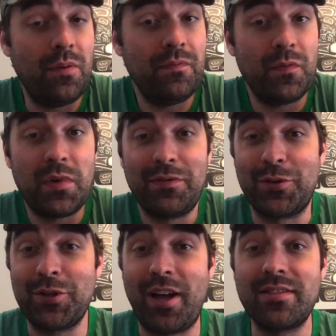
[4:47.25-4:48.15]
we've
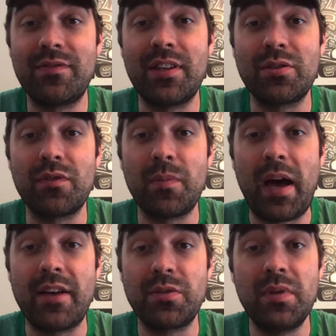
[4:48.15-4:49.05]
learned lots of things over the
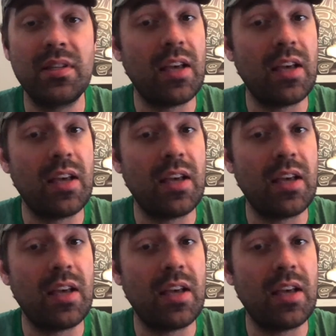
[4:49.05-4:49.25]
past weeks,